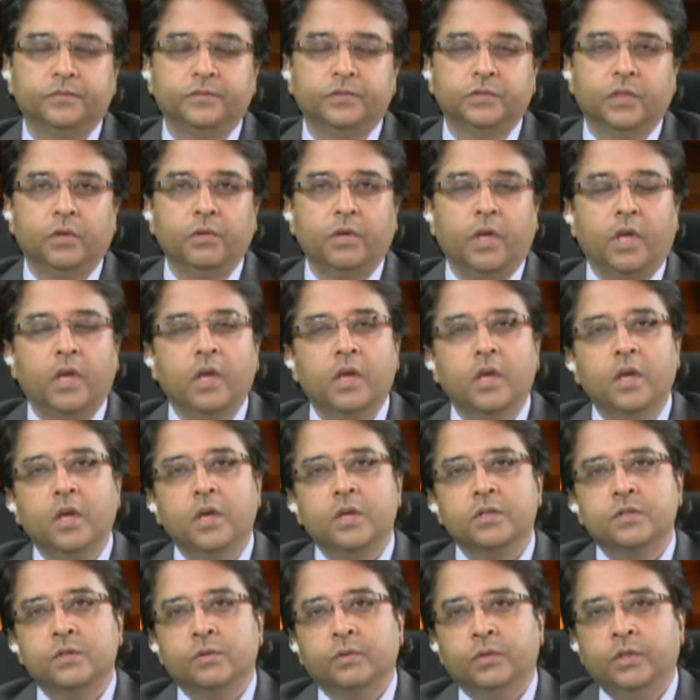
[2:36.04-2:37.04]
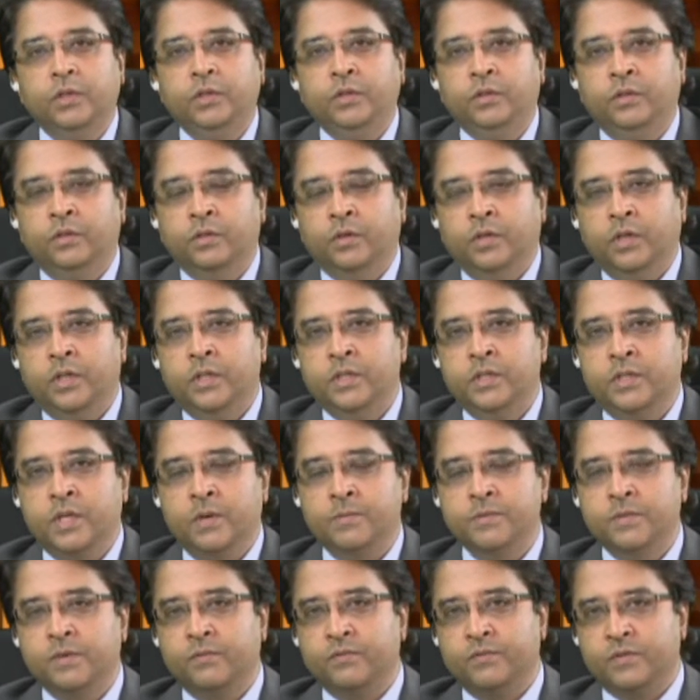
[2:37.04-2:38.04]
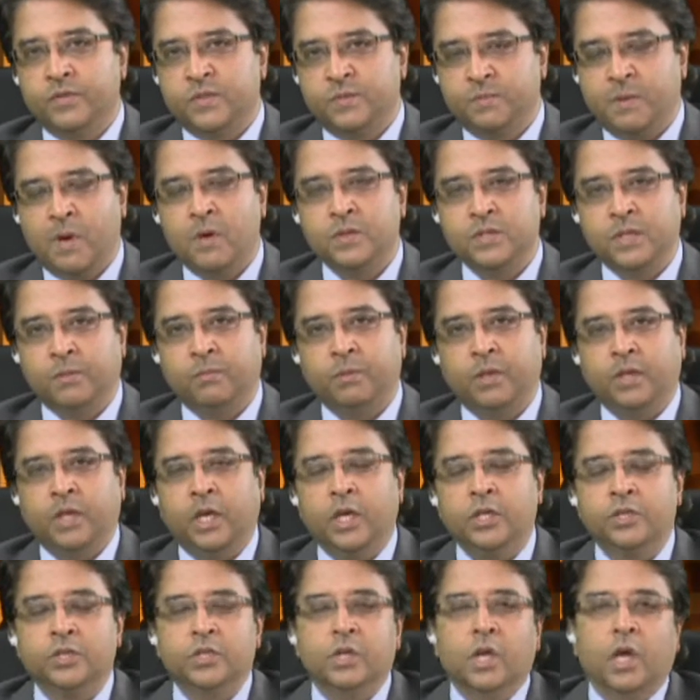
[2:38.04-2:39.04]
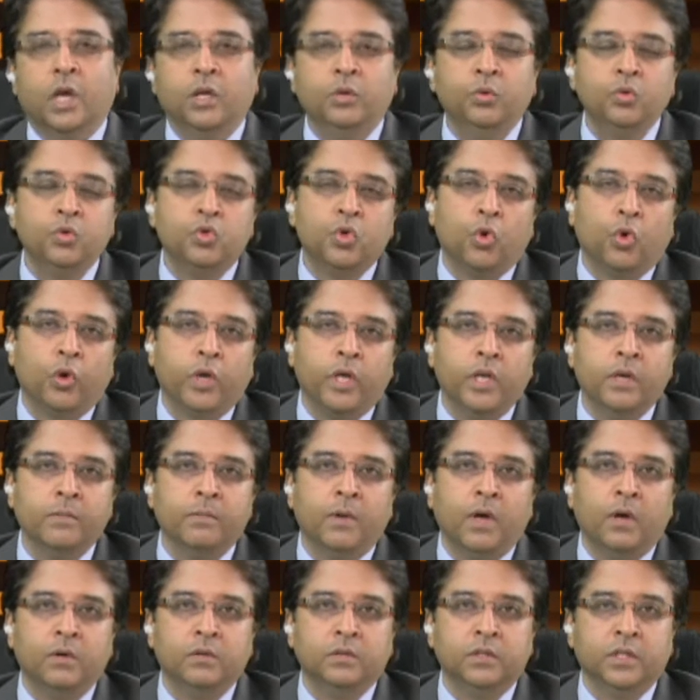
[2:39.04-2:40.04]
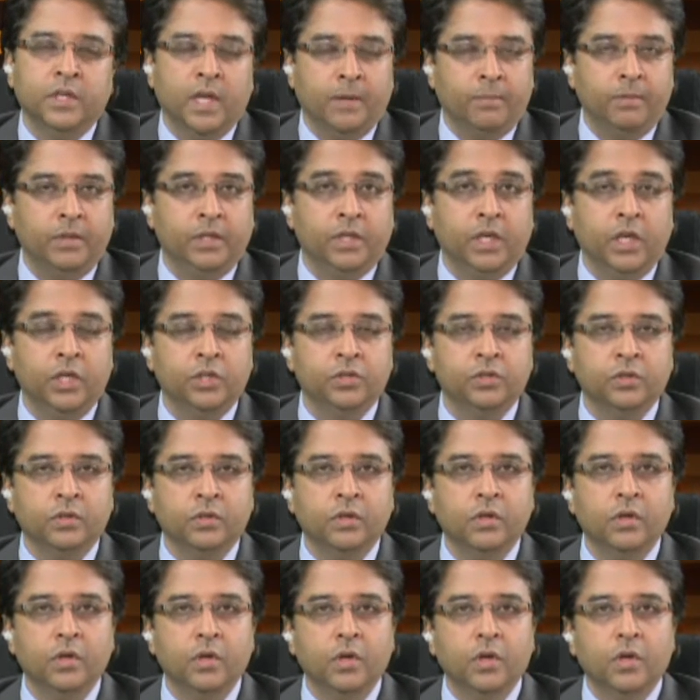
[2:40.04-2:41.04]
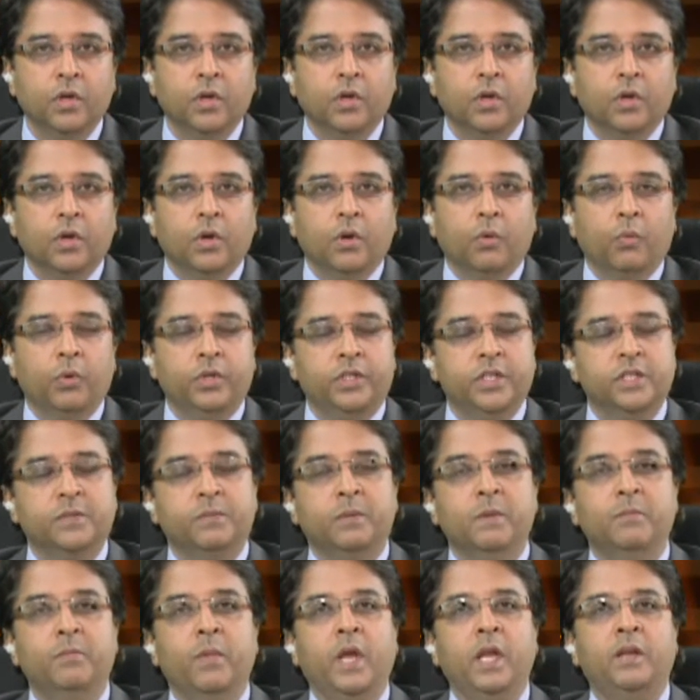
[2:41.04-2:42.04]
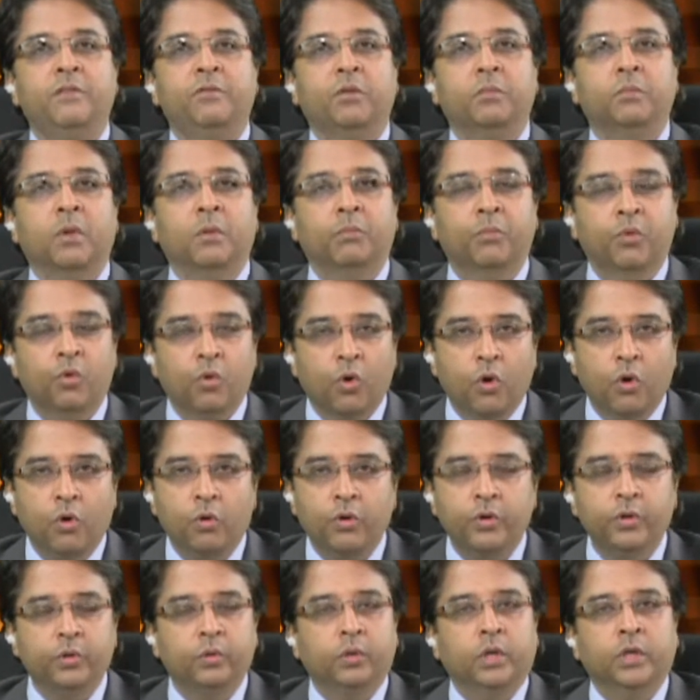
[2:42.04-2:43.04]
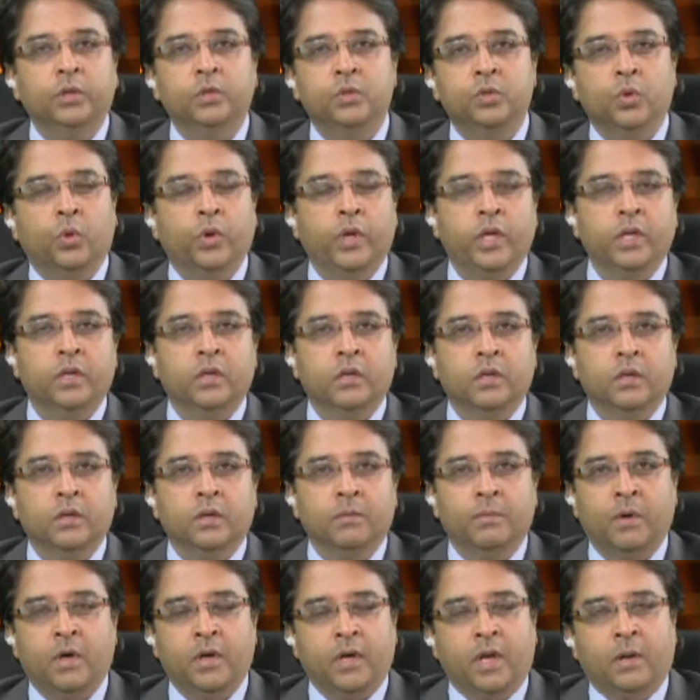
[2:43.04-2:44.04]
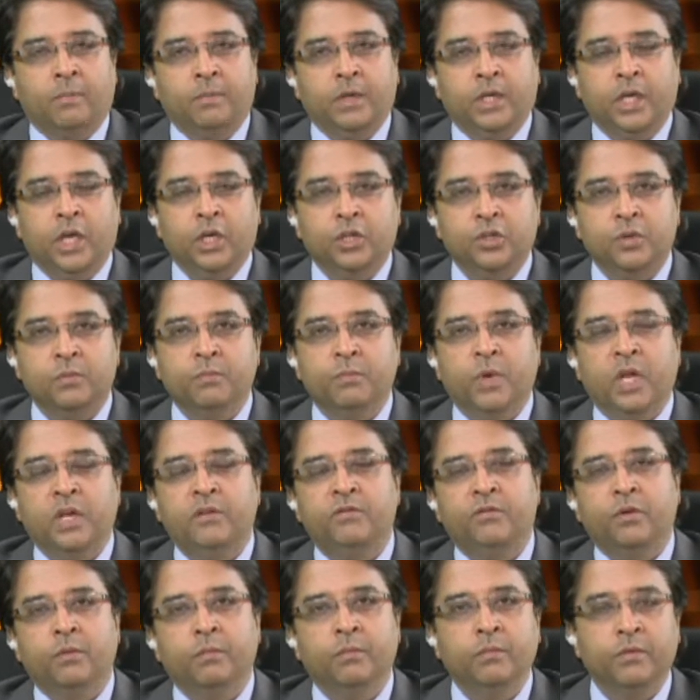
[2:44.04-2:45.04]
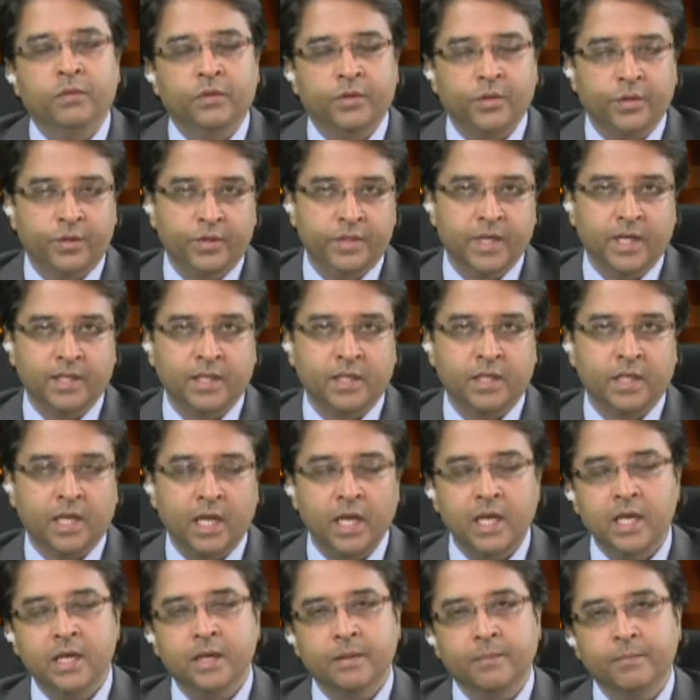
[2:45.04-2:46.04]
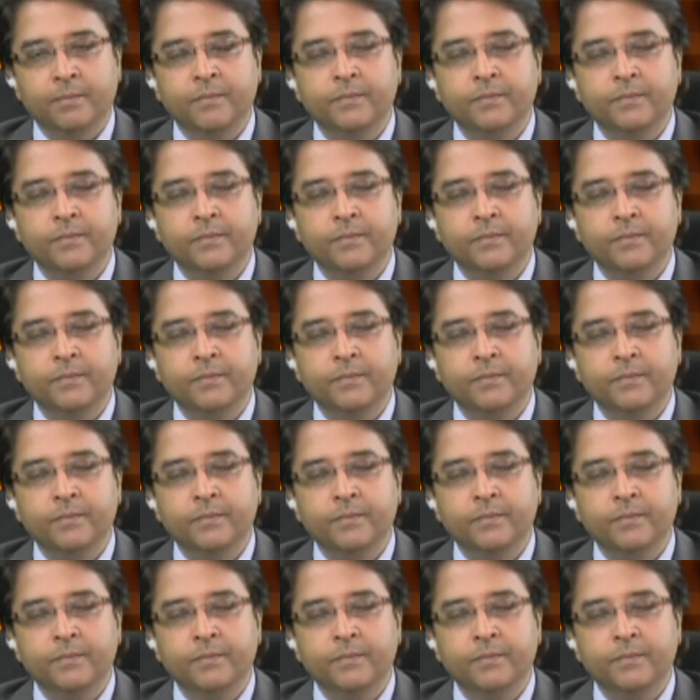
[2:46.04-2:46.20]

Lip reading: Okay, so in terms of spouse application, are you talking about an application which has been made from abroad, or are you talking about an application made from the United Kingdom?